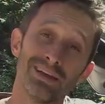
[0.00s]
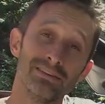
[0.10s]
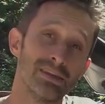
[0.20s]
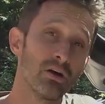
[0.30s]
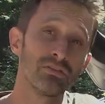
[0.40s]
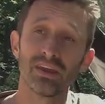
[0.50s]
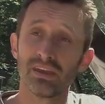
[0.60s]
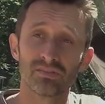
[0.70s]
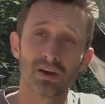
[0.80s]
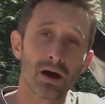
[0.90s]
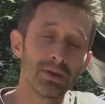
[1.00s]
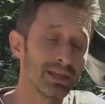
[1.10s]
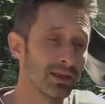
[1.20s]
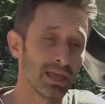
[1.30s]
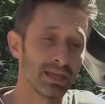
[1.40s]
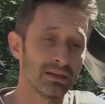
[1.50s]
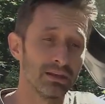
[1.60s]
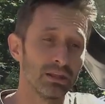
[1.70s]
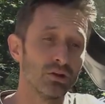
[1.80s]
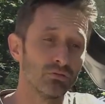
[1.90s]
Delta is coming and
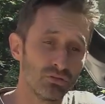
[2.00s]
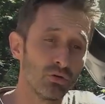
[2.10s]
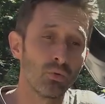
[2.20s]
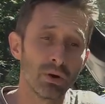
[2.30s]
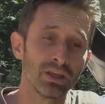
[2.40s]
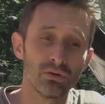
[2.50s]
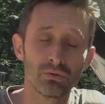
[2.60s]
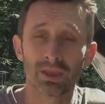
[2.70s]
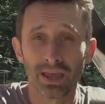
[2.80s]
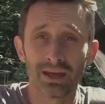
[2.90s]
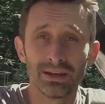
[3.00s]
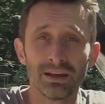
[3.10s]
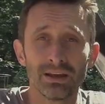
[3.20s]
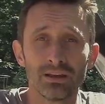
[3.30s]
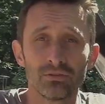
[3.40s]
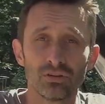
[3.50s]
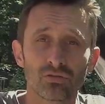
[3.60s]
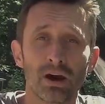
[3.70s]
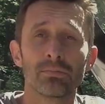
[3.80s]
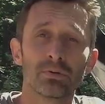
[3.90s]
you know, do what you can to
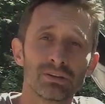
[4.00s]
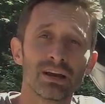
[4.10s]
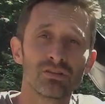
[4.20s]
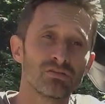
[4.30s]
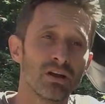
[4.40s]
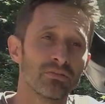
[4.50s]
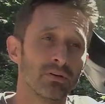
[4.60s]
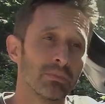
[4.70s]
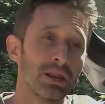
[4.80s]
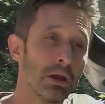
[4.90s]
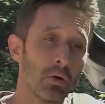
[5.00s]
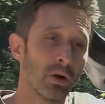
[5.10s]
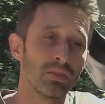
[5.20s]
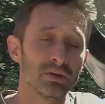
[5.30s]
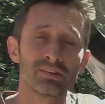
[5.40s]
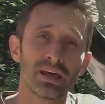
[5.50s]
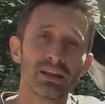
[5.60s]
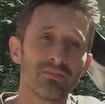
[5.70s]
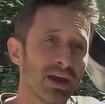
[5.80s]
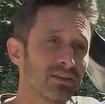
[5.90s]
try to protect yourself from it, whether it's getting
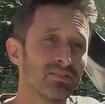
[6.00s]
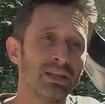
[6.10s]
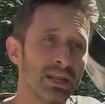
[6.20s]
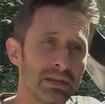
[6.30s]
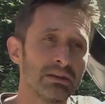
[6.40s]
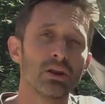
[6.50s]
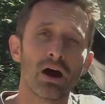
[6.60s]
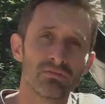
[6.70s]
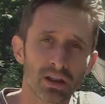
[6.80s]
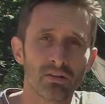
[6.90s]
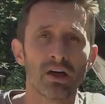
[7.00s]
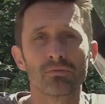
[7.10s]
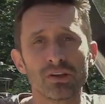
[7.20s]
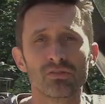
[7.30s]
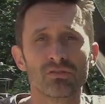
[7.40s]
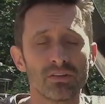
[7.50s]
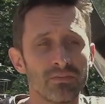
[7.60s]
a vaccine. And you know, I've done a lot of research on the